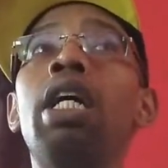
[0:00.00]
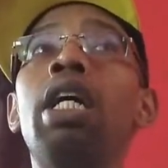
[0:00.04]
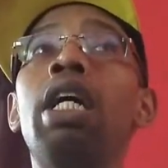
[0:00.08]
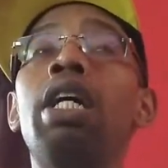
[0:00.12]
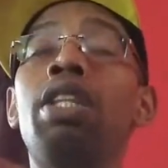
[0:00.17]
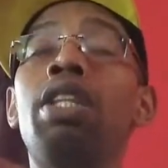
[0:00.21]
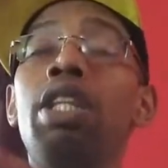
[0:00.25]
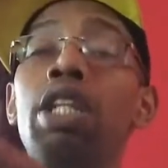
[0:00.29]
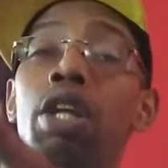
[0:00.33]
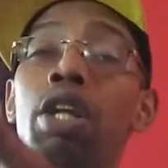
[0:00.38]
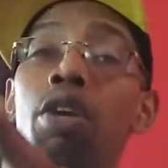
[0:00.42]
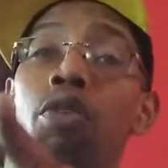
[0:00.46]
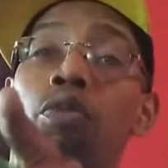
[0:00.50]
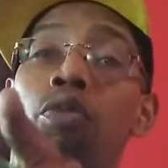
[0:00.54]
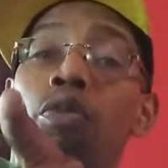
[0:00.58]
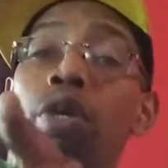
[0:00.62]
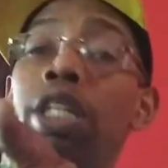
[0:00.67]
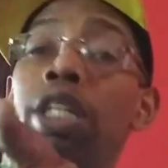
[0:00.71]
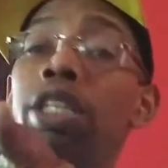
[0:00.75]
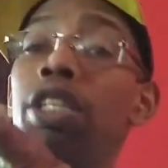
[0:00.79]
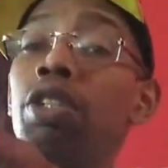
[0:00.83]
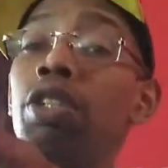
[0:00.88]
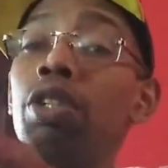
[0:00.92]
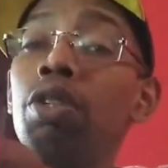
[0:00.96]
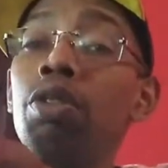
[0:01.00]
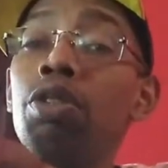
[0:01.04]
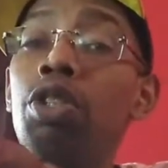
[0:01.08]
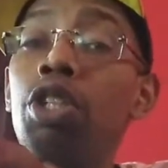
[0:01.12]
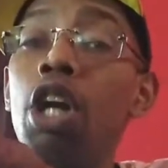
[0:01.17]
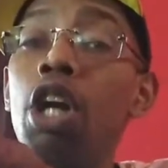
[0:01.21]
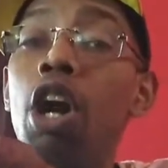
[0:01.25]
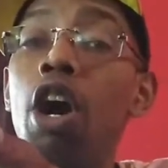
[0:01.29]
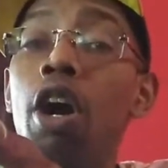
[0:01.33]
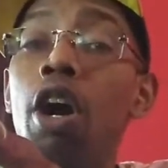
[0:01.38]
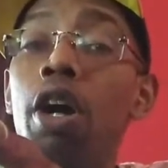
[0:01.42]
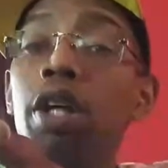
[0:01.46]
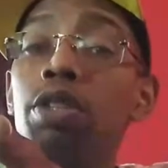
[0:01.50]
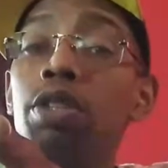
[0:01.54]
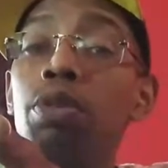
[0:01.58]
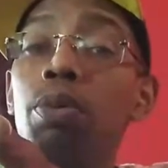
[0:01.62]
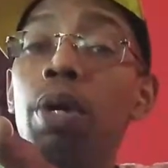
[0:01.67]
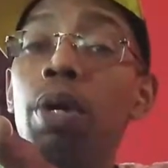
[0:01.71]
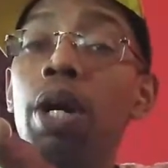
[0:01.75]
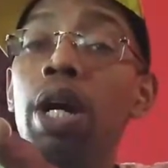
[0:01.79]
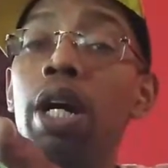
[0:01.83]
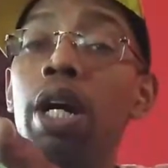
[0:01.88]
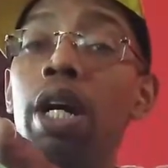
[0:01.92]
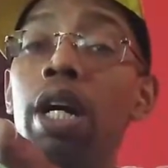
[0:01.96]
the original charge
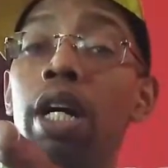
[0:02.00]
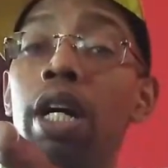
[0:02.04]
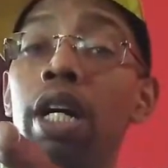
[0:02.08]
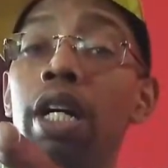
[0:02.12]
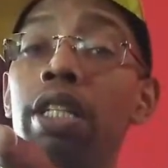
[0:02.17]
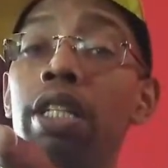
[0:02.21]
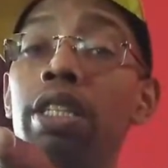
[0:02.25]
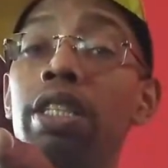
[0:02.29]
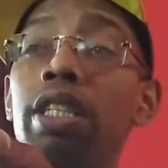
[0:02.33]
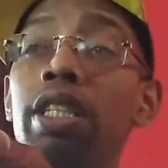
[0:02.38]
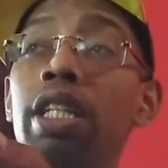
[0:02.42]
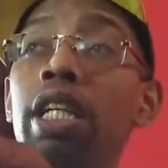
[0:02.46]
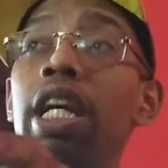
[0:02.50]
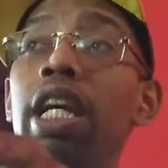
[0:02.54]
was